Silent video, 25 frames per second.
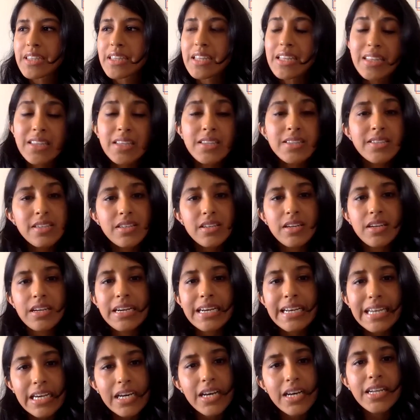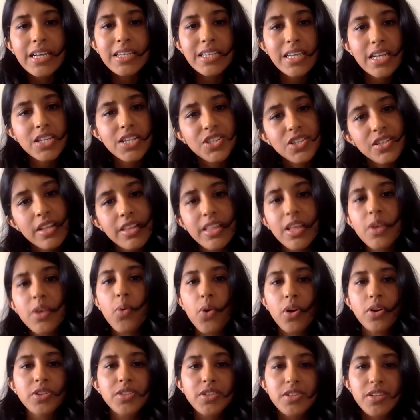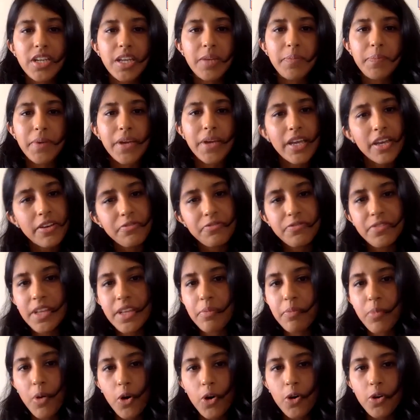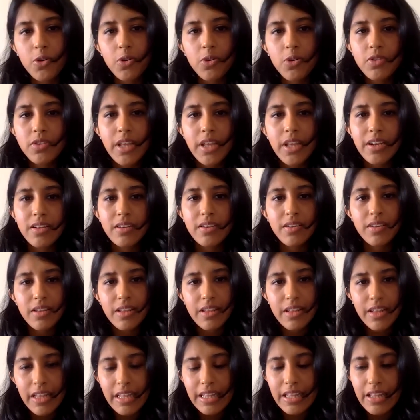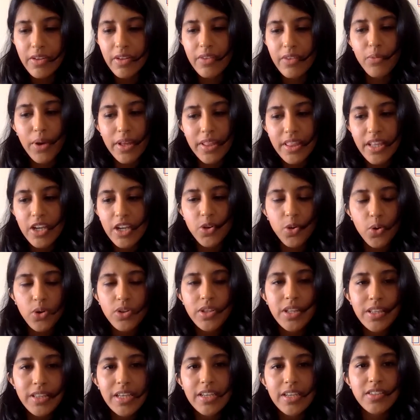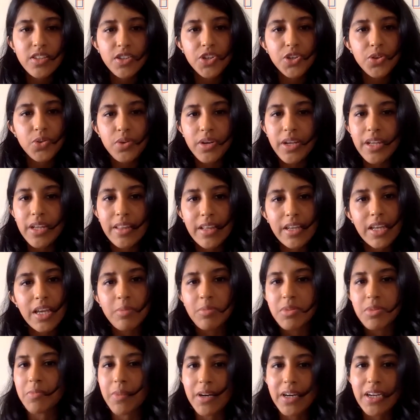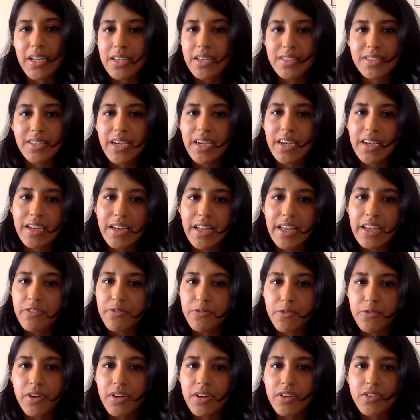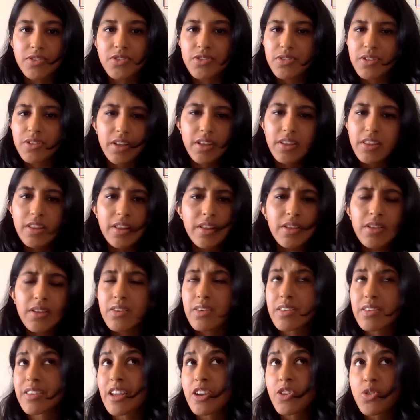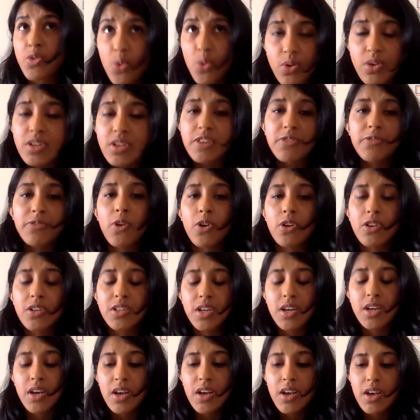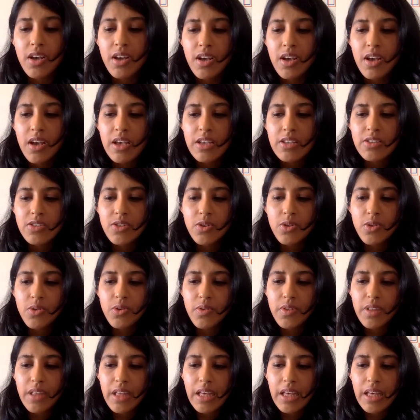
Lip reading: this clear intention that they want to repay. If they borrow, then when they know that there's a due date, they keep the money aside, like for it. So they don't default. So